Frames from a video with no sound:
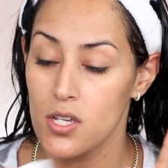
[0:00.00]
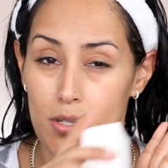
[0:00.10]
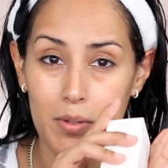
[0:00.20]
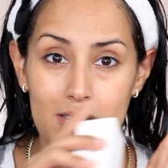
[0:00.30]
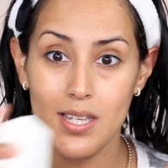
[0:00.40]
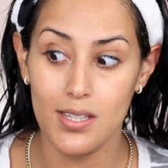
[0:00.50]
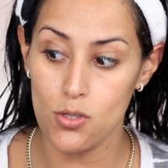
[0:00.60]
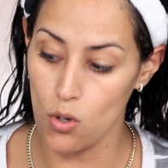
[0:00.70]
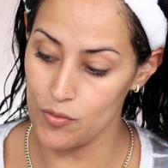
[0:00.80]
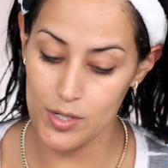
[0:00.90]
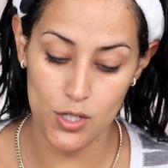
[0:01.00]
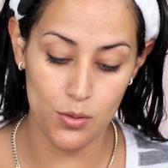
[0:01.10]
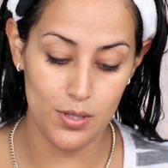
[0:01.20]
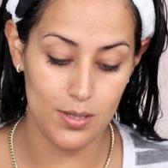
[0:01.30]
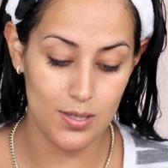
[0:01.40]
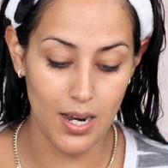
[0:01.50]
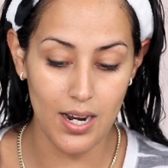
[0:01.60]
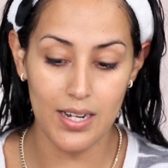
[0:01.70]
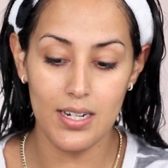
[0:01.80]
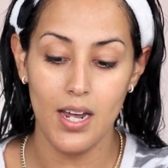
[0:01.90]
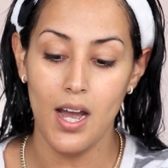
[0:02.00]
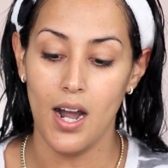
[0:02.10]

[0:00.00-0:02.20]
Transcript: So I'm gonna set this over to this side.